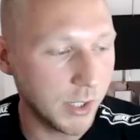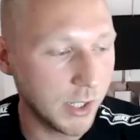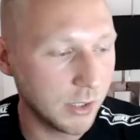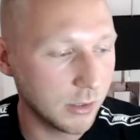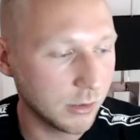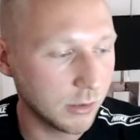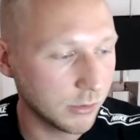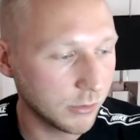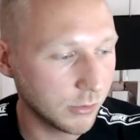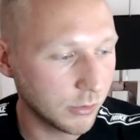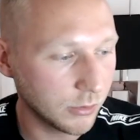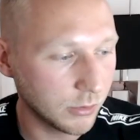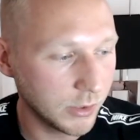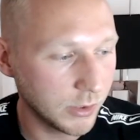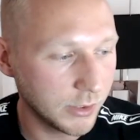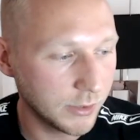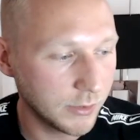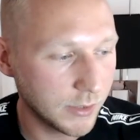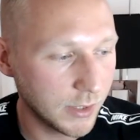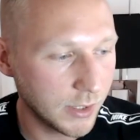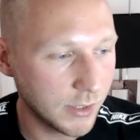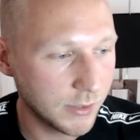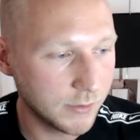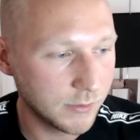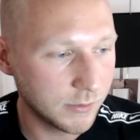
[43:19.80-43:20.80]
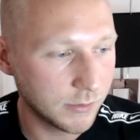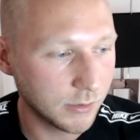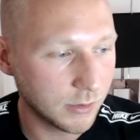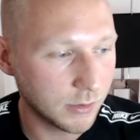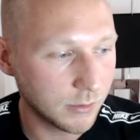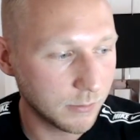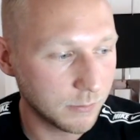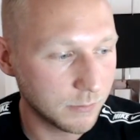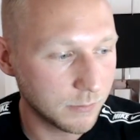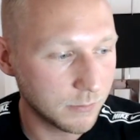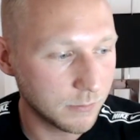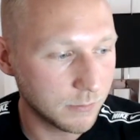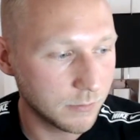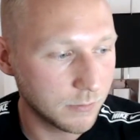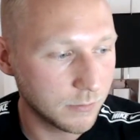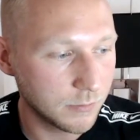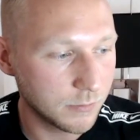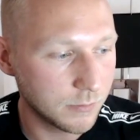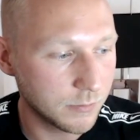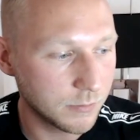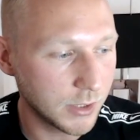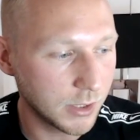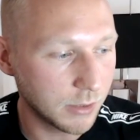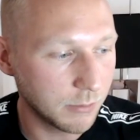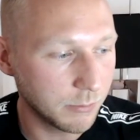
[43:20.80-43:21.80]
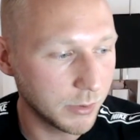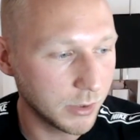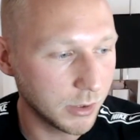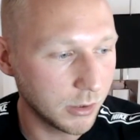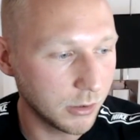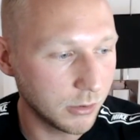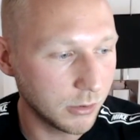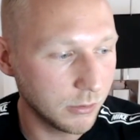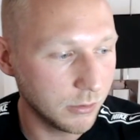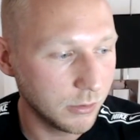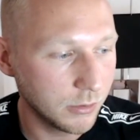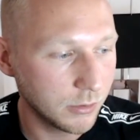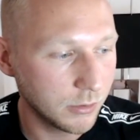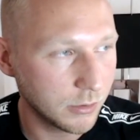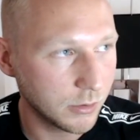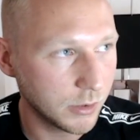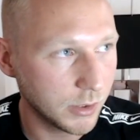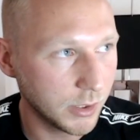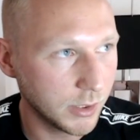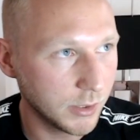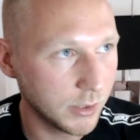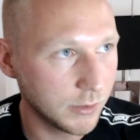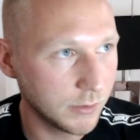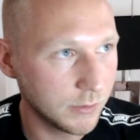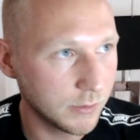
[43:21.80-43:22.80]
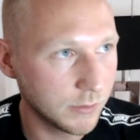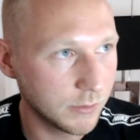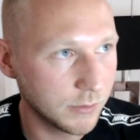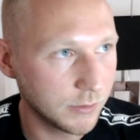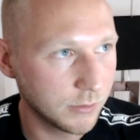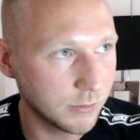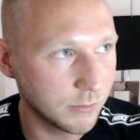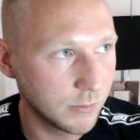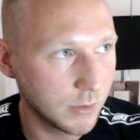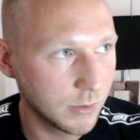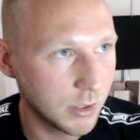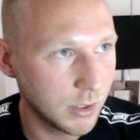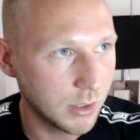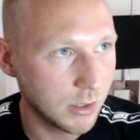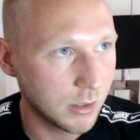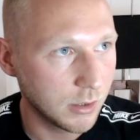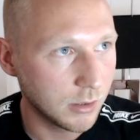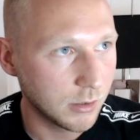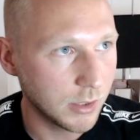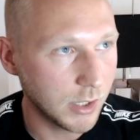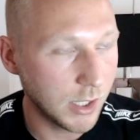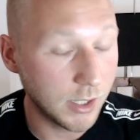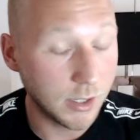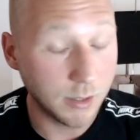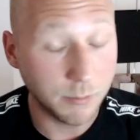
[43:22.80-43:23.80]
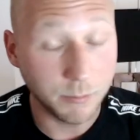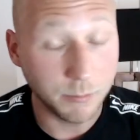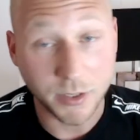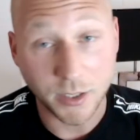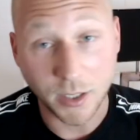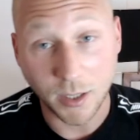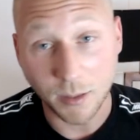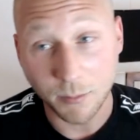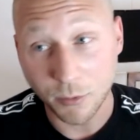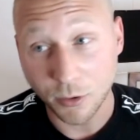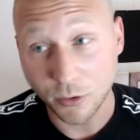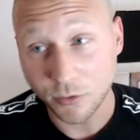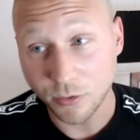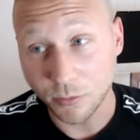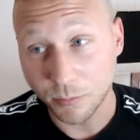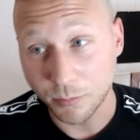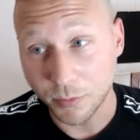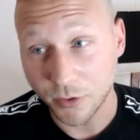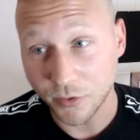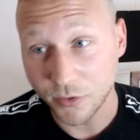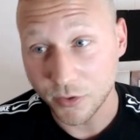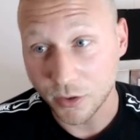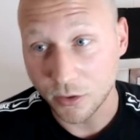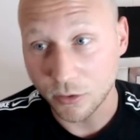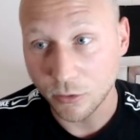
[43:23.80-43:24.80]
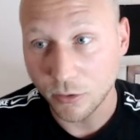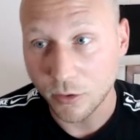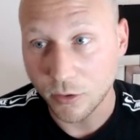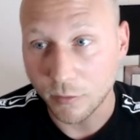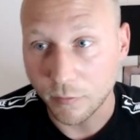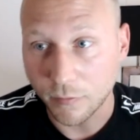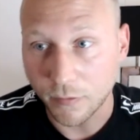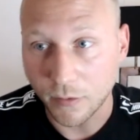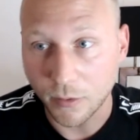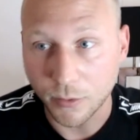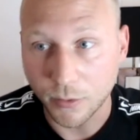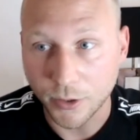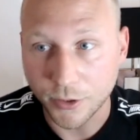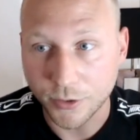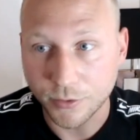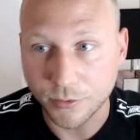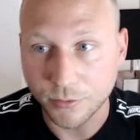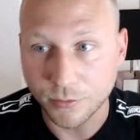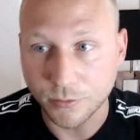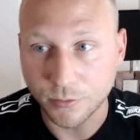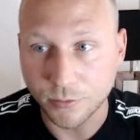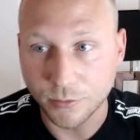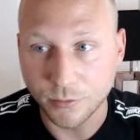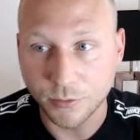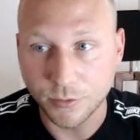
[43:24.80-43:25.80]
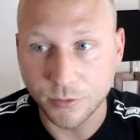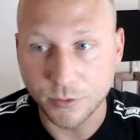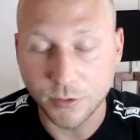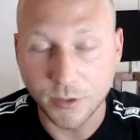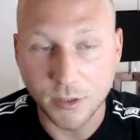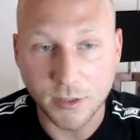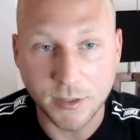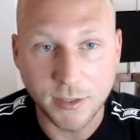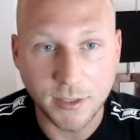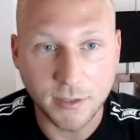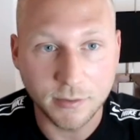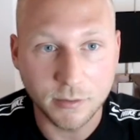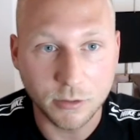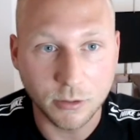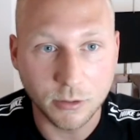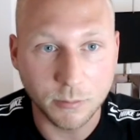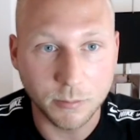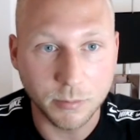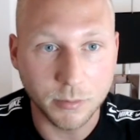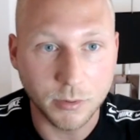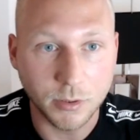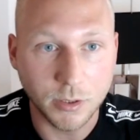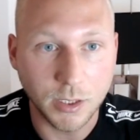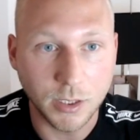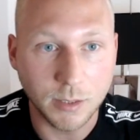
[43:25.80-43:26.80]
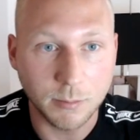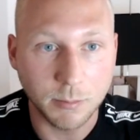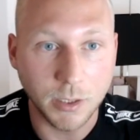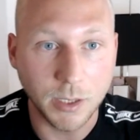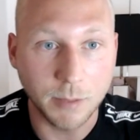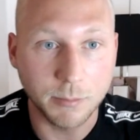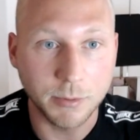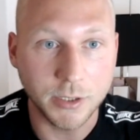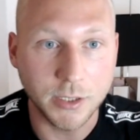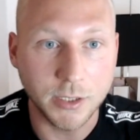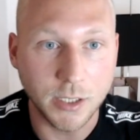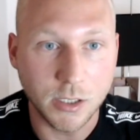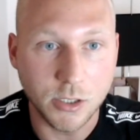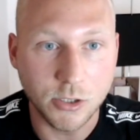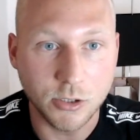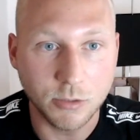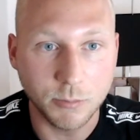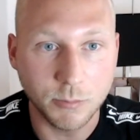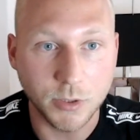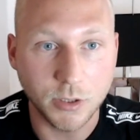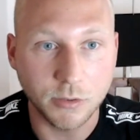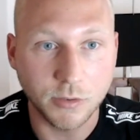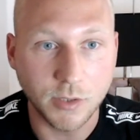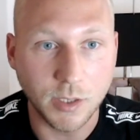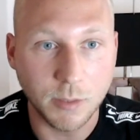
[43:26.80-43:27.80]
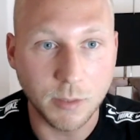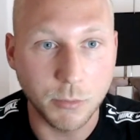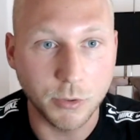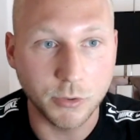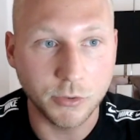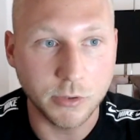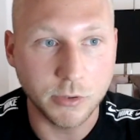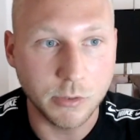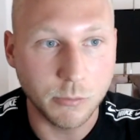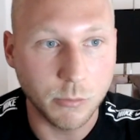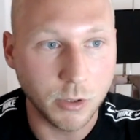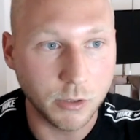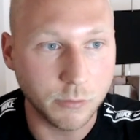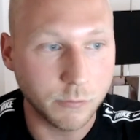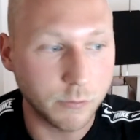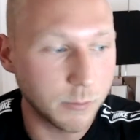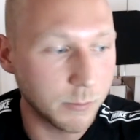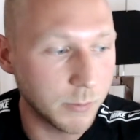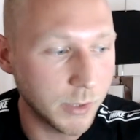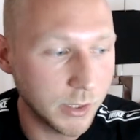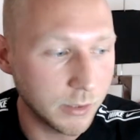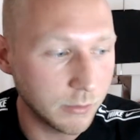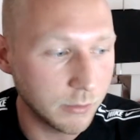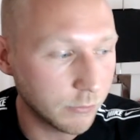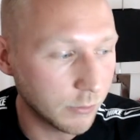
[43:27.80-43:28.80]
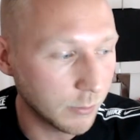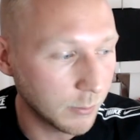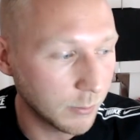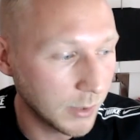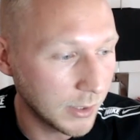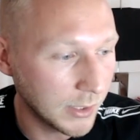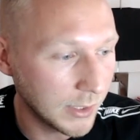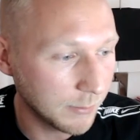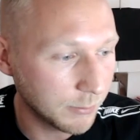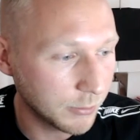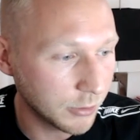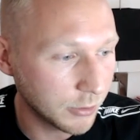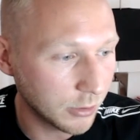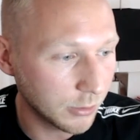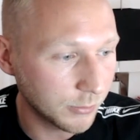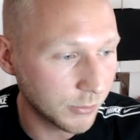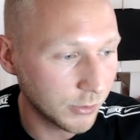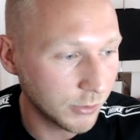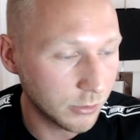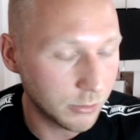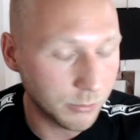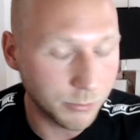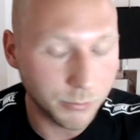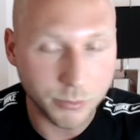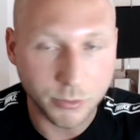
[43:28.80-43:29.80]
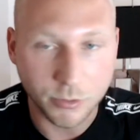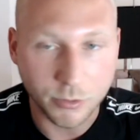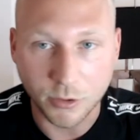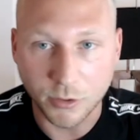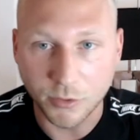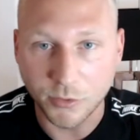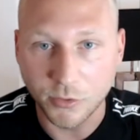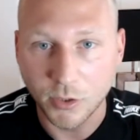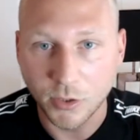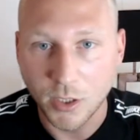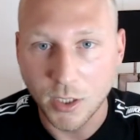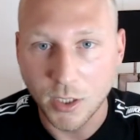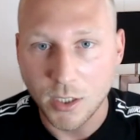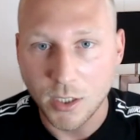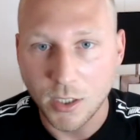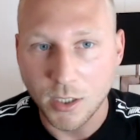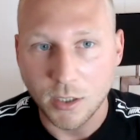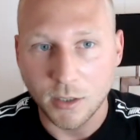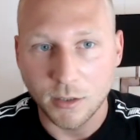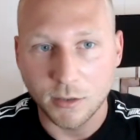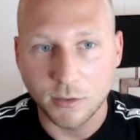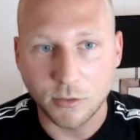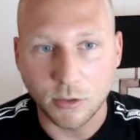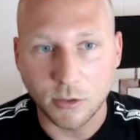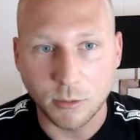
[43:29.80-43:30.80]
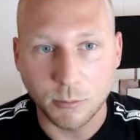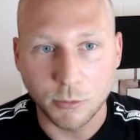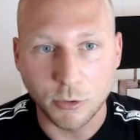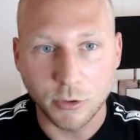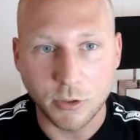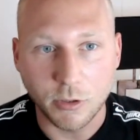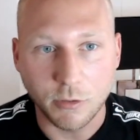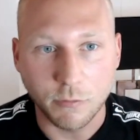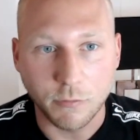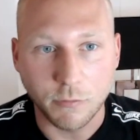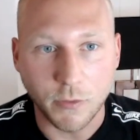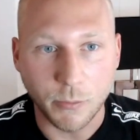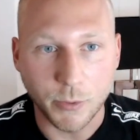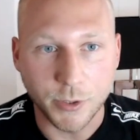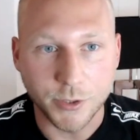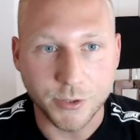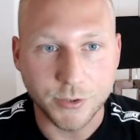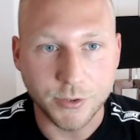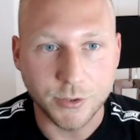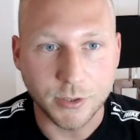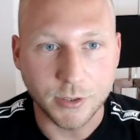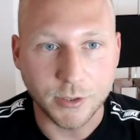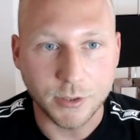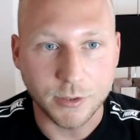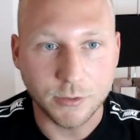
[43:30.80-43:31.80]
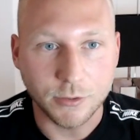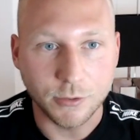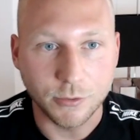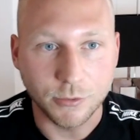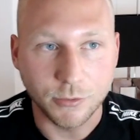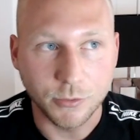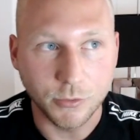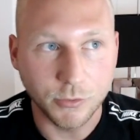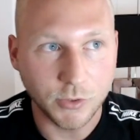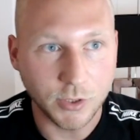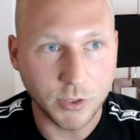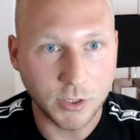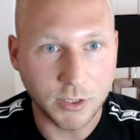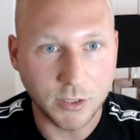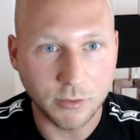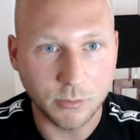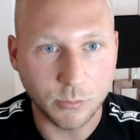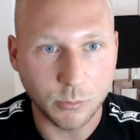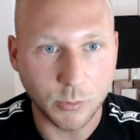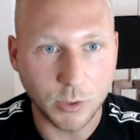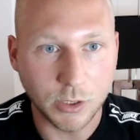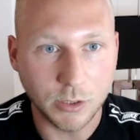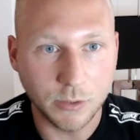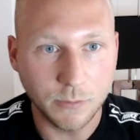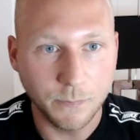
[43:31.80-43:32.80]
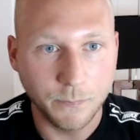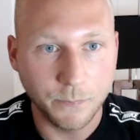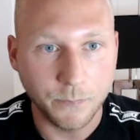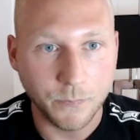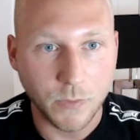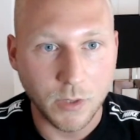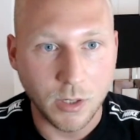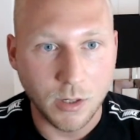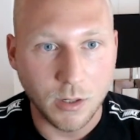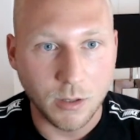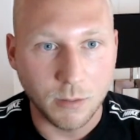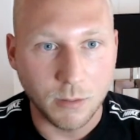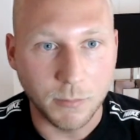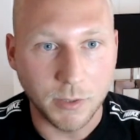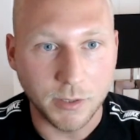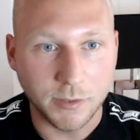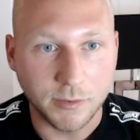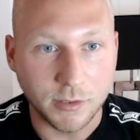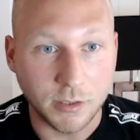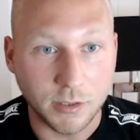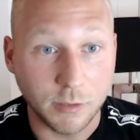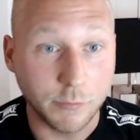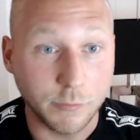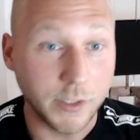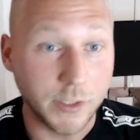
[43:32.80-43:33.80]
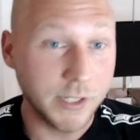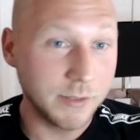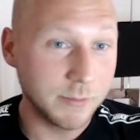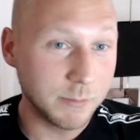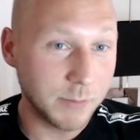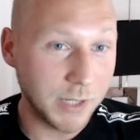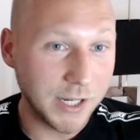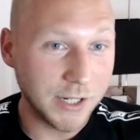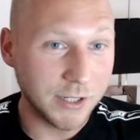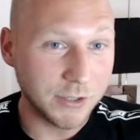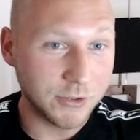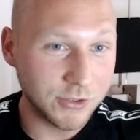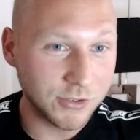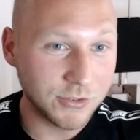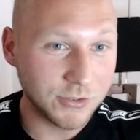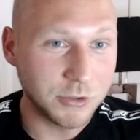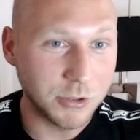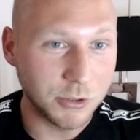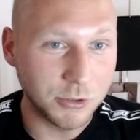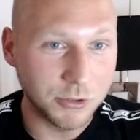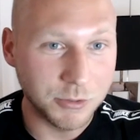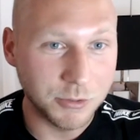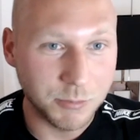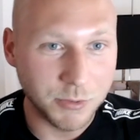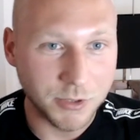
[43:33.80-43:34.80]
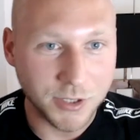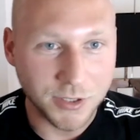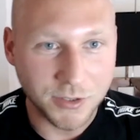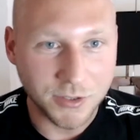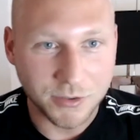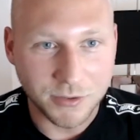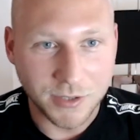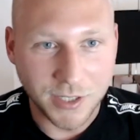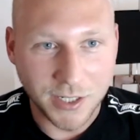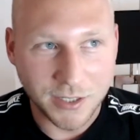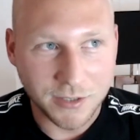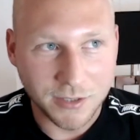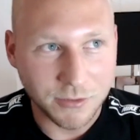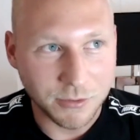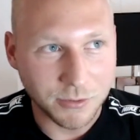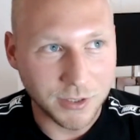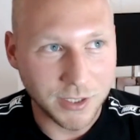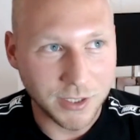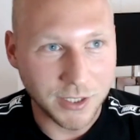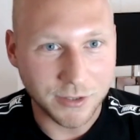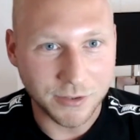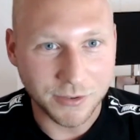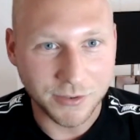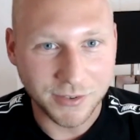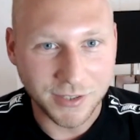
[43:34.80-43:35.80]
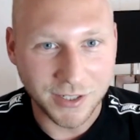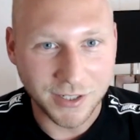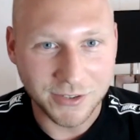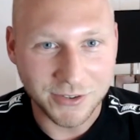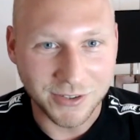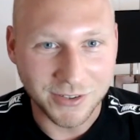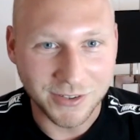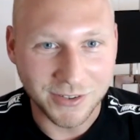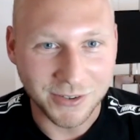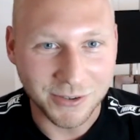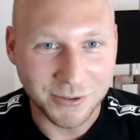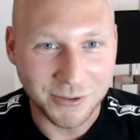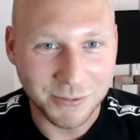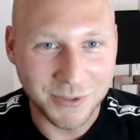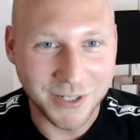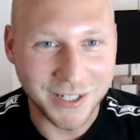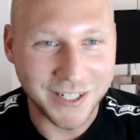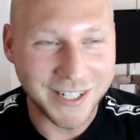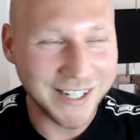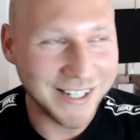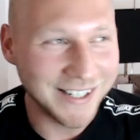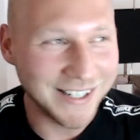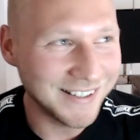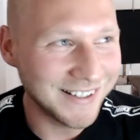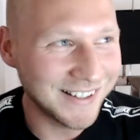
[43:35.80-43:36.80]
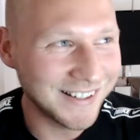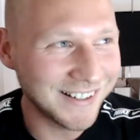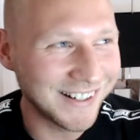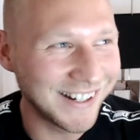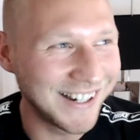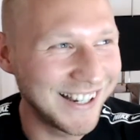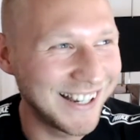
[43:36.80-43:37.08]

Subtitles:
I'll also link that down below. And yeah, I mean, I'm also personally looking forward to the desktop application, because I mostly work from my laptops and computers. So I'm looking forward to use that as well myself. And I just contributed today to another session, so we're getting there.